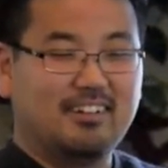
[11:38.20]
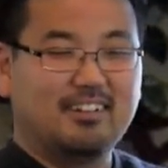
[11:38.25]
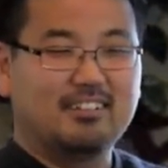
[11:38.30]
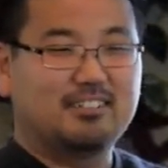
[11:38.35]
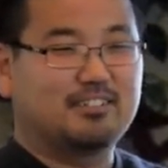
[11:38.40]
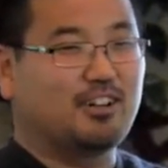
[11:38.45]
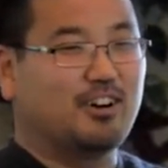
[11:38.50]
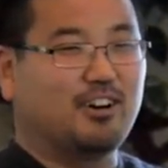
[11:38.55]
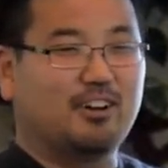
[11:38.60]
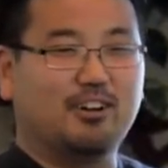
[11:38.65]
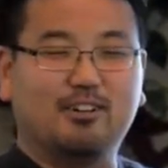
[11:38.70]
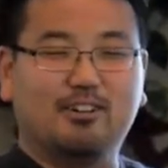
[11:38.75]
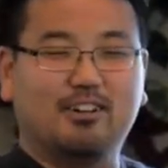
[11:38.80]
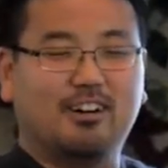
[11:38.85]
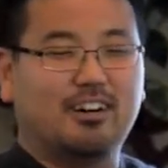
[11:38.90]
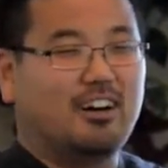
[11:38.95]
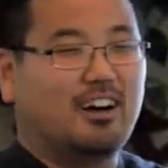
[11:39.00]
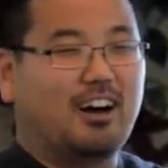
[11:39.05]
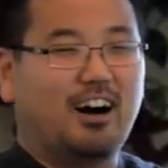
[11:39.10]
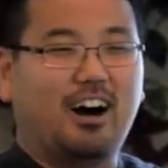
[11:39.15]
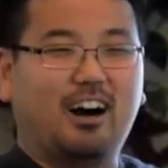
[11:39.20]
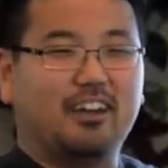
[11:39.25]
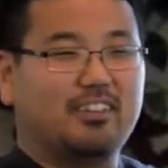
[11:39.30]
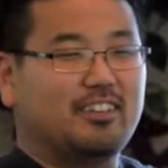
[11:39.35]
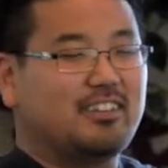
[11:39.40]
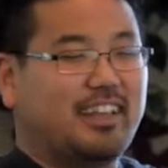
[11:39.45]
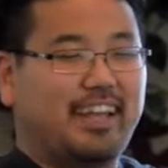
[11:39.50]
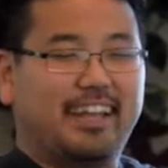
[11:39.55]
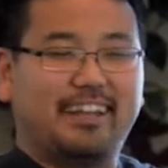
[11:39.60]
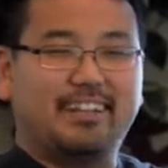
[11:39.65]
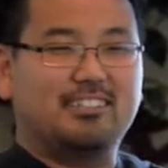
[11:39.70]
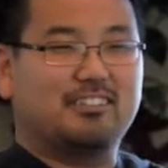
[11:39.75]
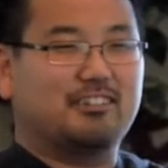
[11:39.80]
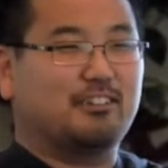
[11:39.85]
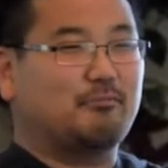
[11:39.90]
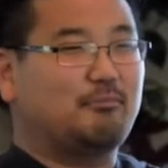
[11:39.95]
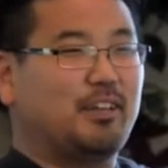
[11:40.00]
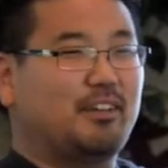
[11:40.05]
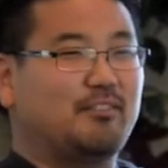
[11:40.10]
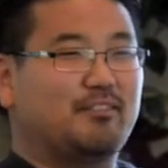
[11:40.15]
So all you ladies who
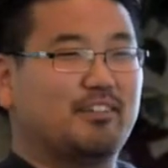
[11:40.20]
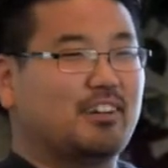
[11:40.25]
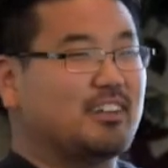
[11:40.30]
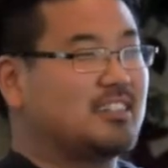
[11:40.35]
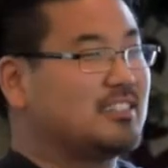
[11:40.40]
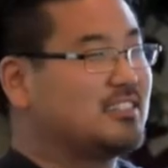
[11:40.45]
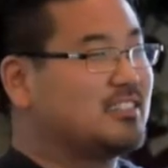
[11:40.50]
are beavers,